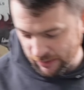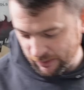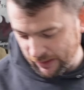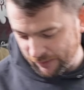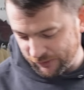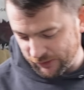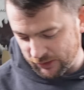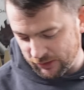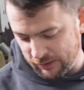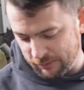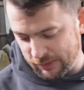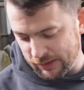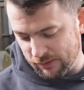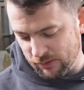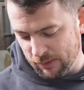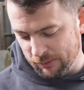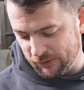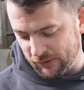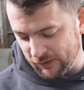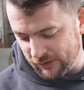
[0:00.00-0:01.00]
left a good bit of
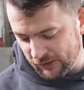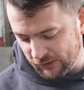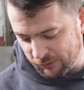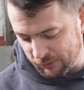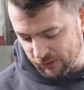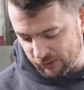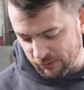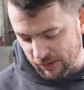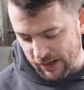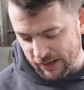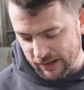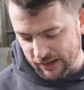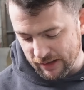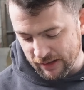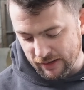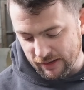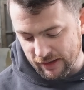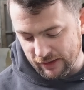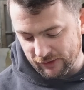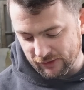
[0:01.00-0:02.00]
room so this would thread
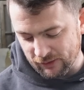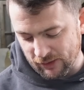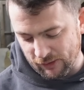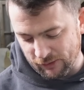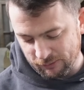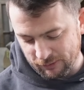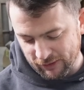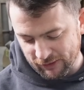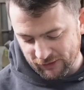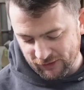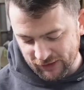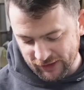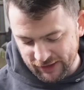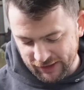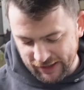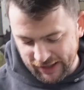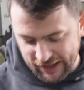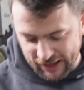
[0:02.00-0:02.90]
in and still have thread sticking